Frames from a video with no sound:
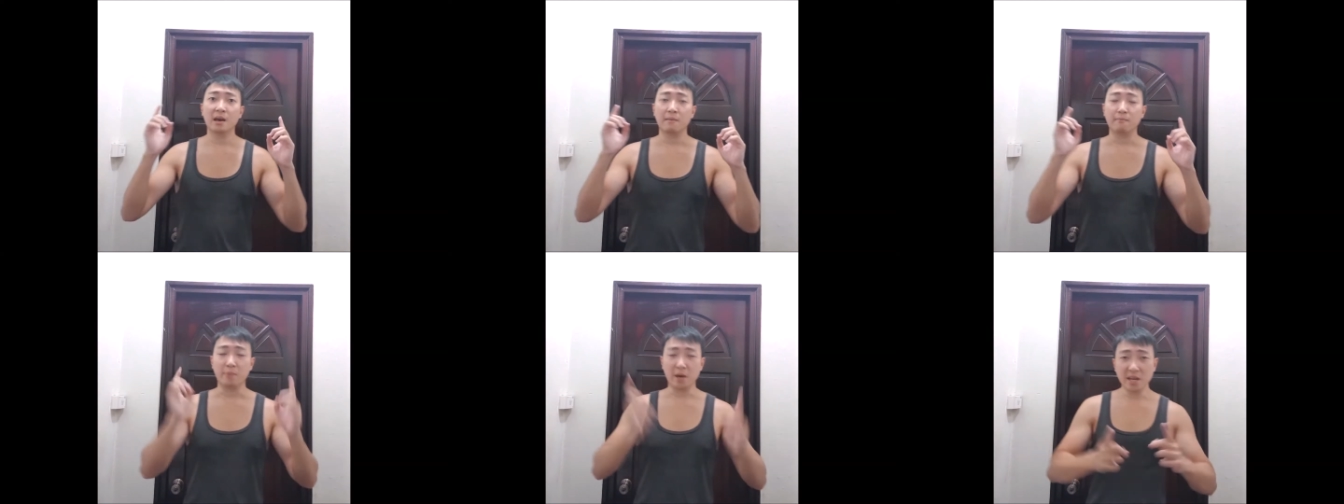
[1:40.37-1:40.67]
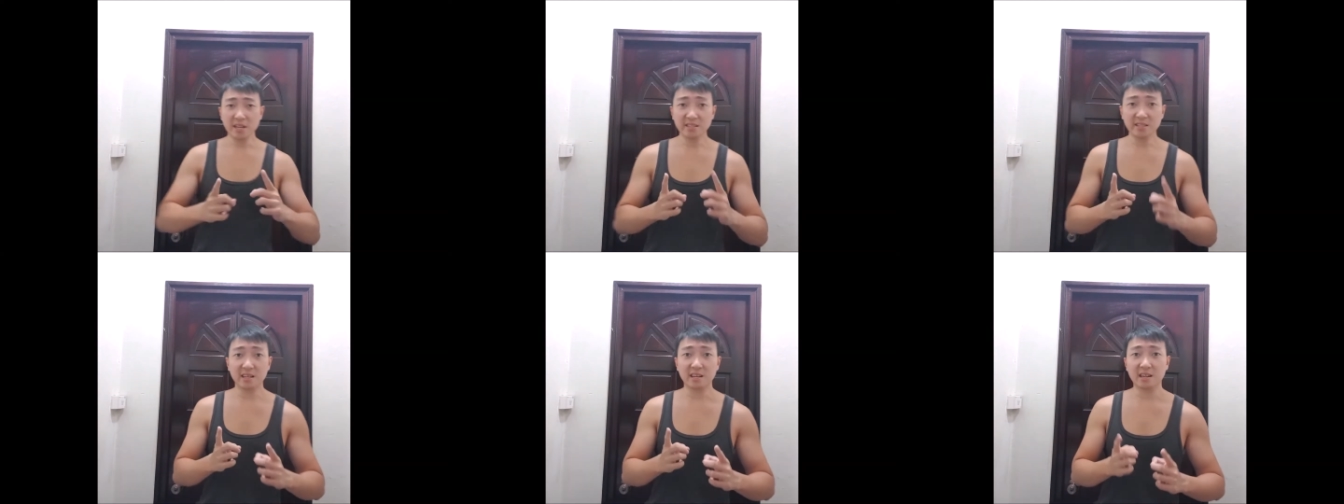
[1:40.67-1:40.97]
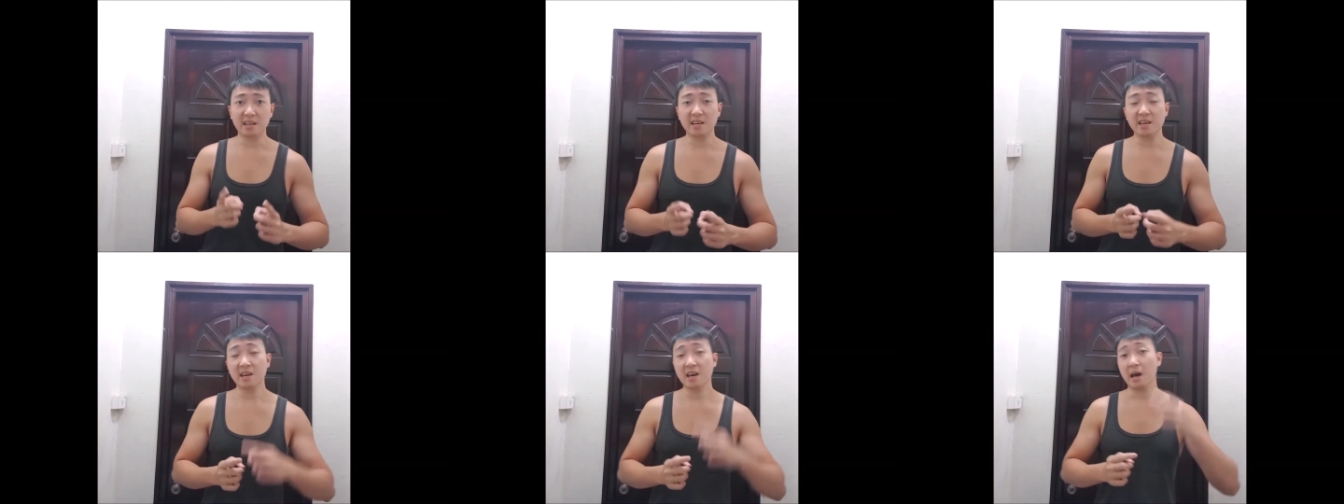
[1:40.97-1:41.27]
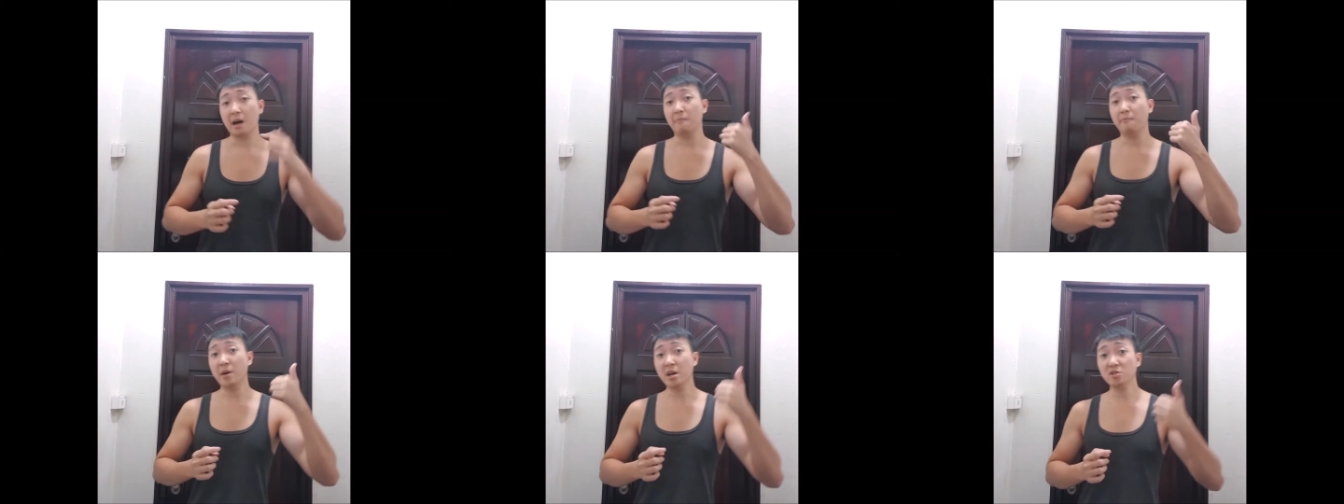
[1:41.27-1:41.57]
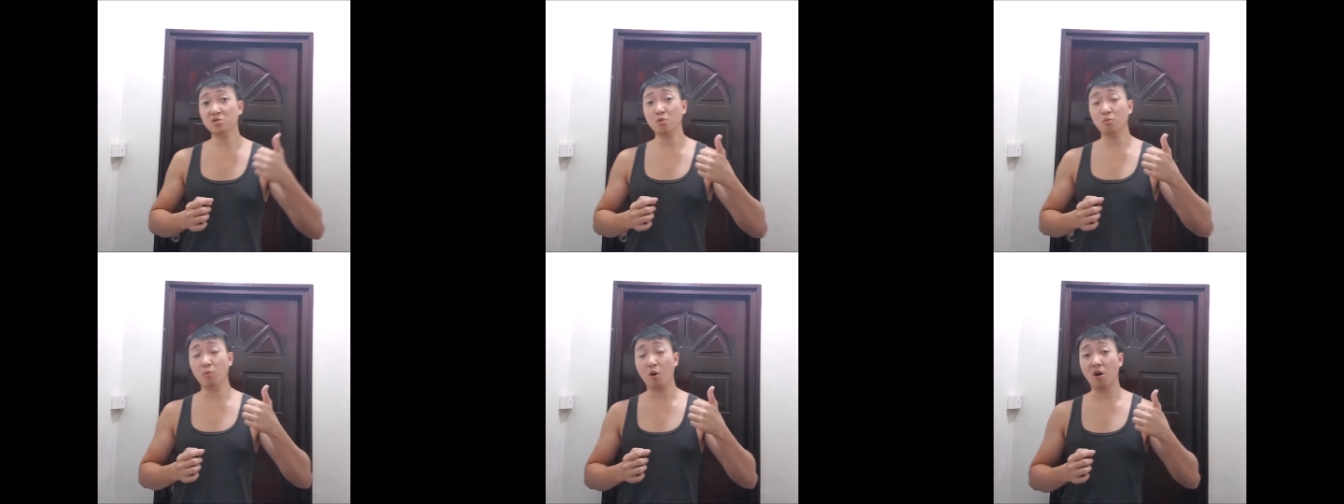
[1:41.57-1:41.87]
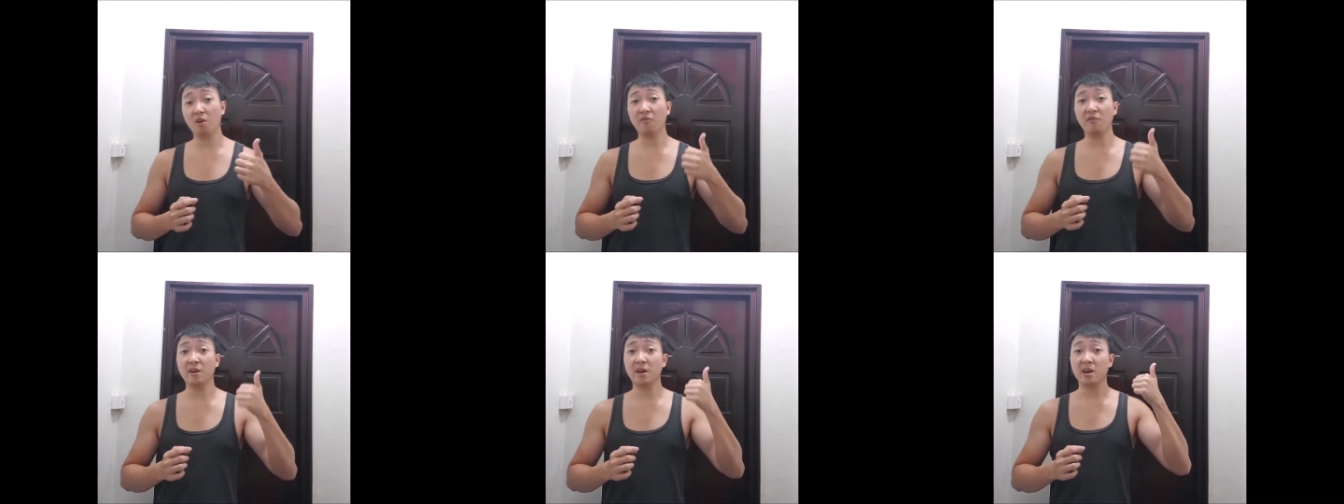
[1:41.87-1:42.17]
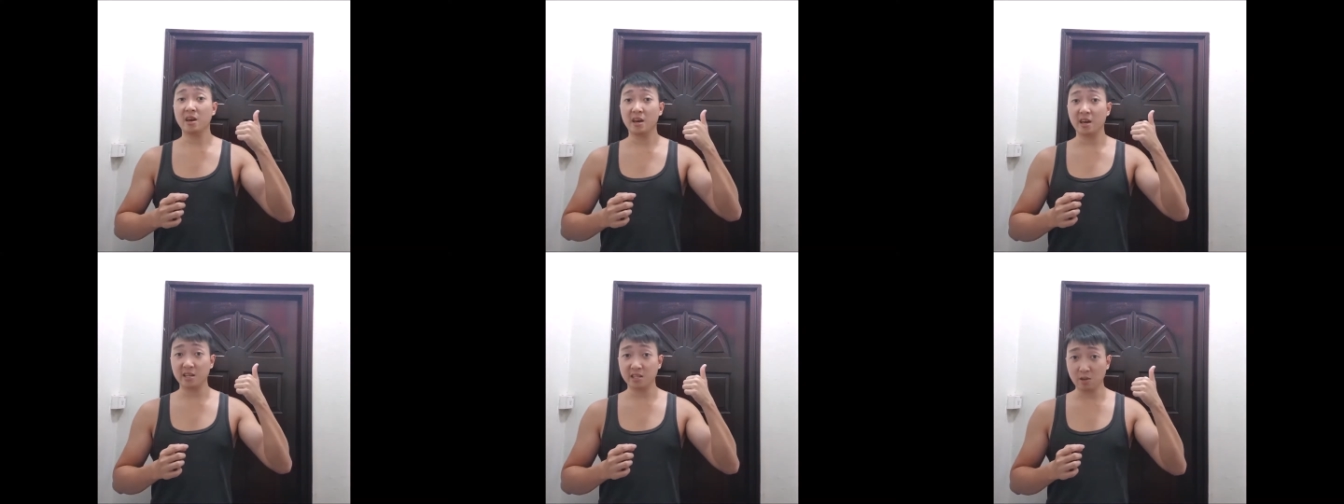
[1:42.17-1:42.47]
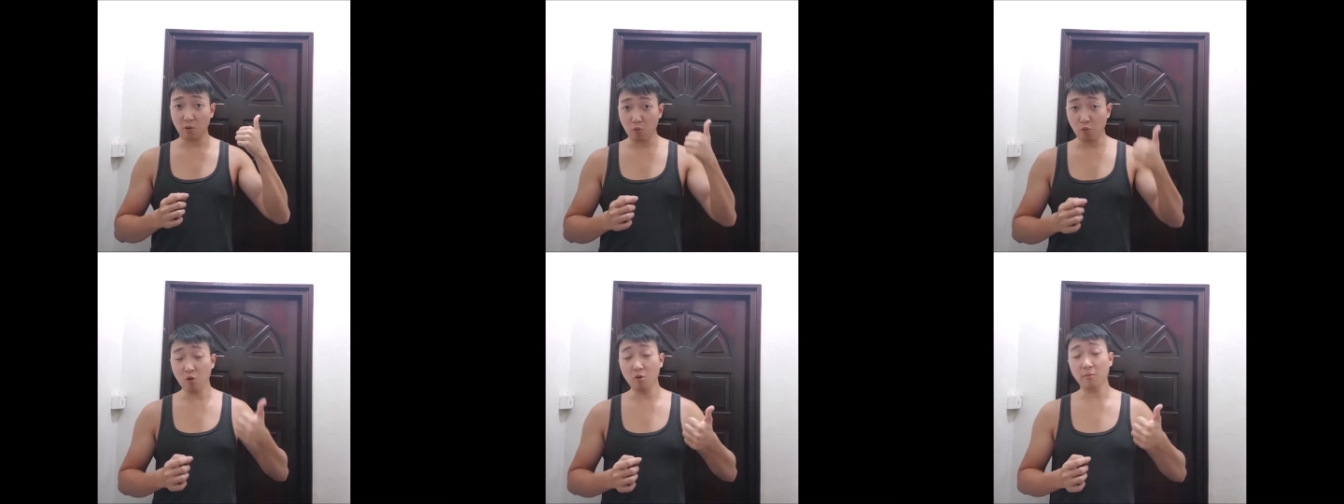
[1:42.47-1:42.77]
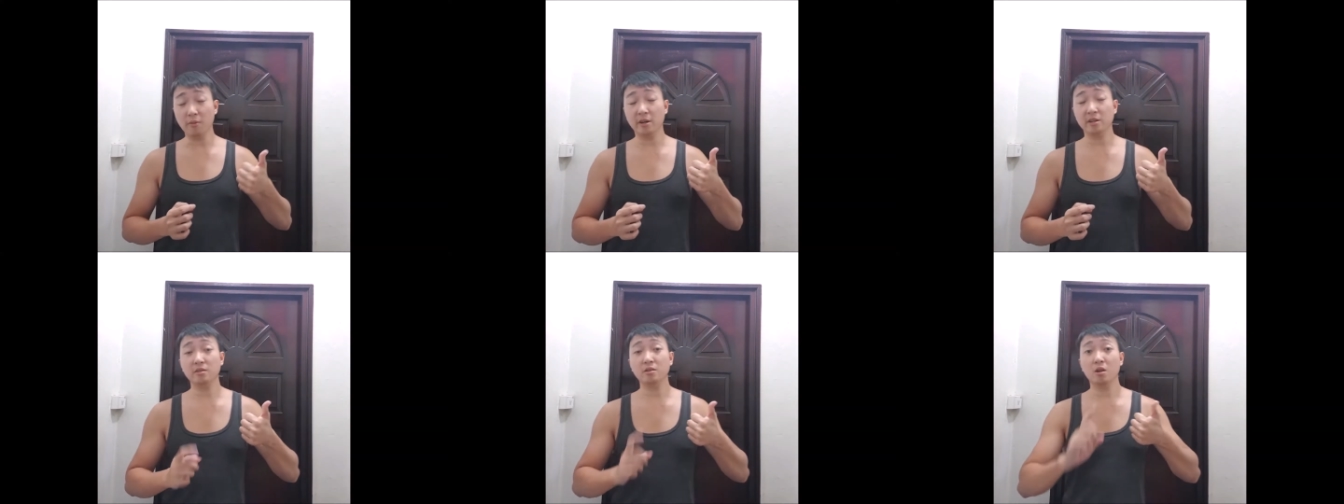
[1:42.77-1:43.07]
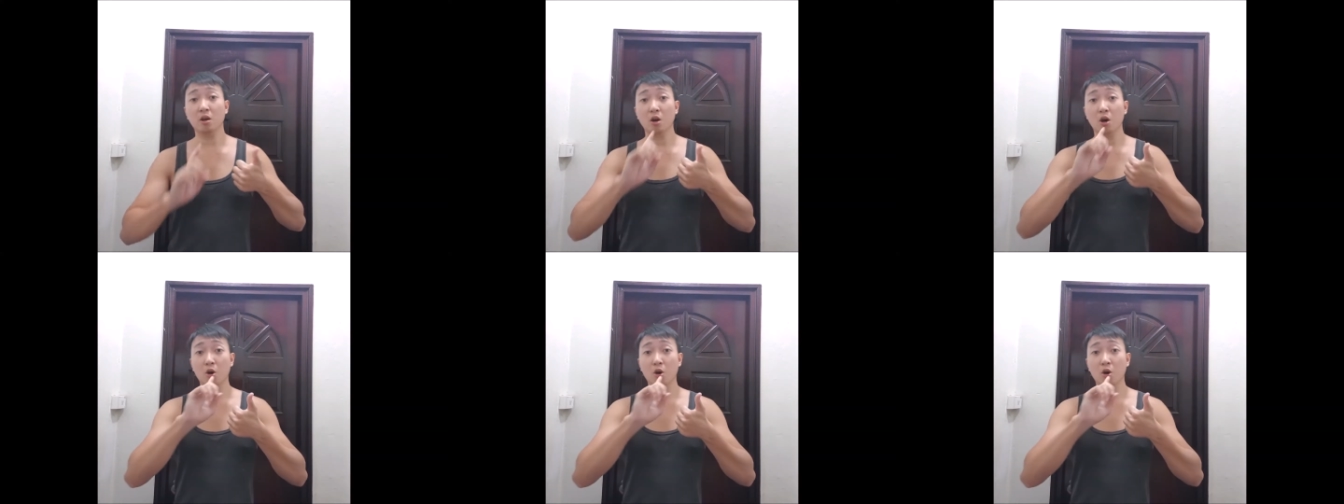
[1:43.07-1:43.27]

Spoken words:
Basically, a mesomorph is a woman